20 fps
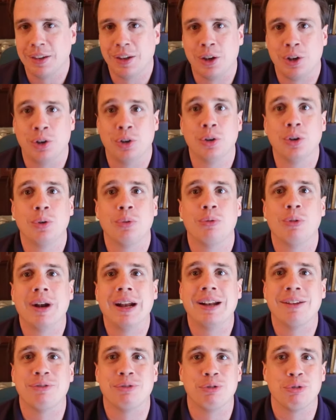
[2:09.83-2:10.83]
A good
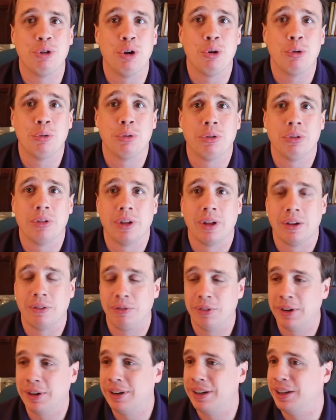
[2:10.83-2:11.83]
rate of growth, a
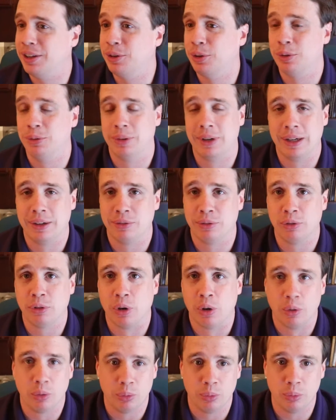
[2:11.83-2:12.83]
very good rate of
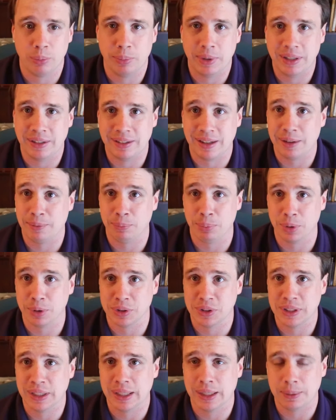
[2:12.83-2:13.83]
growth, would be
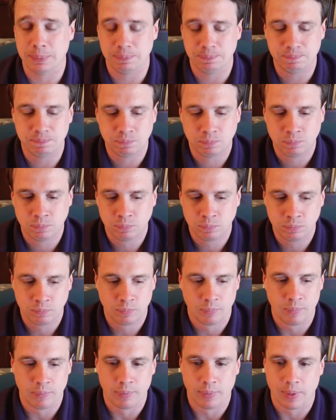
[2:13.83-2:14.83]
10%.
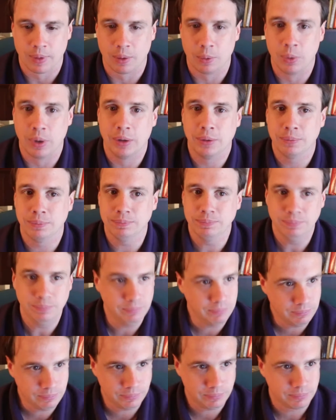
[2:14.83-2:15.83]
Well,
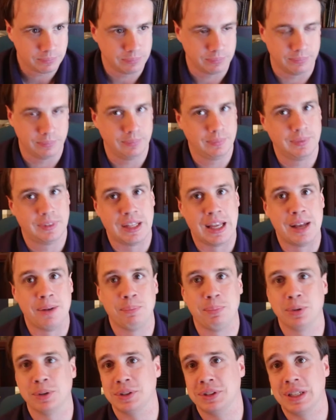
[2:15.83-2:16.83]

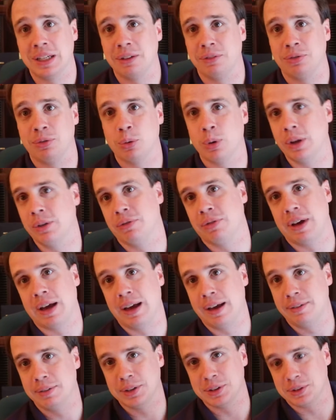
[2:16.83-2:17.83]
10% of
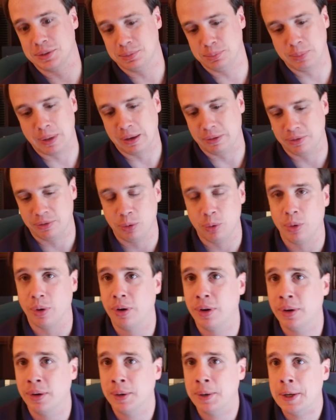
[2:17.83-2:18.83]
45 is about
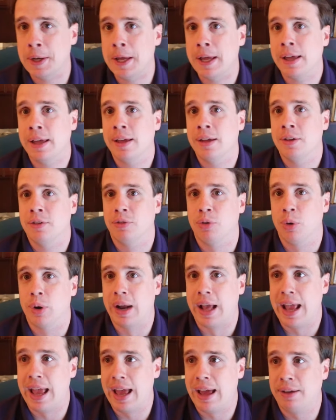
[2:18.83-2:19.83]

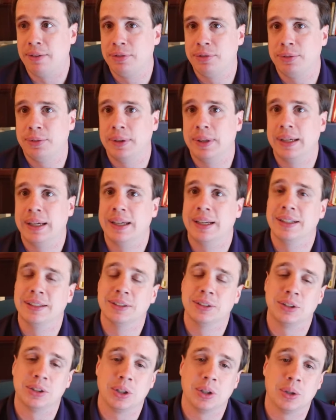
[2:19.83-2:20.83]
4.5,
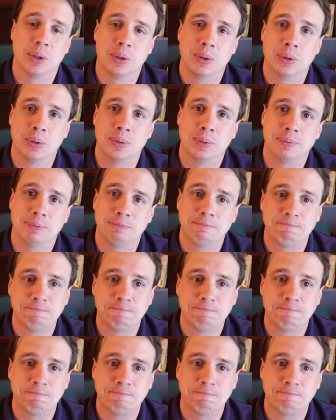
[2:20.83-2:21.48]
and so